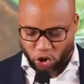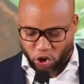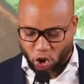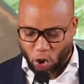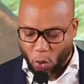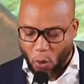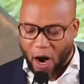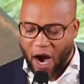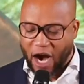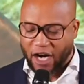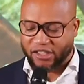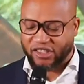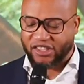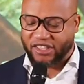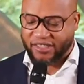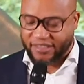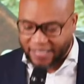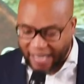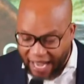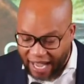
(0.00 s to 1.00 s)
You are
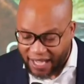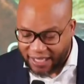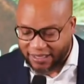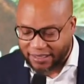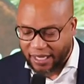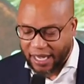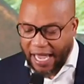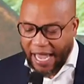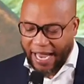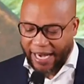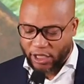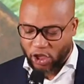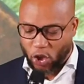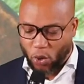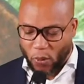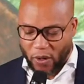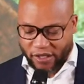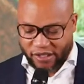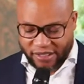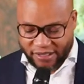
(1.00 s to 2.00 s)
stuck, and
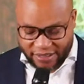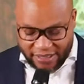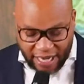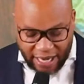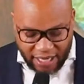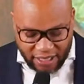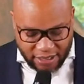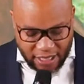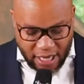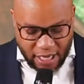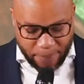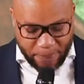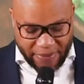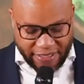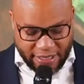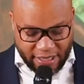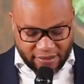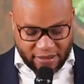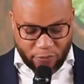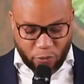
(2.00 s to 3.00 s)
you are stuck
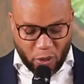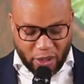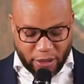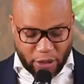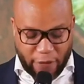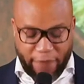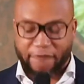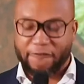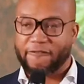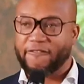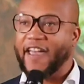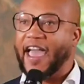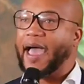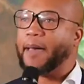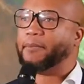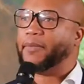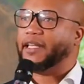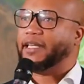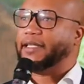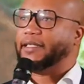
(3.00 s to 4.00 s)
because of what your
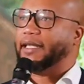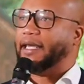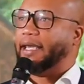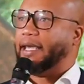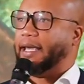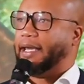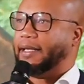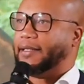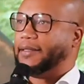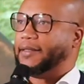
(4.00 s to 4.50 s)
family did.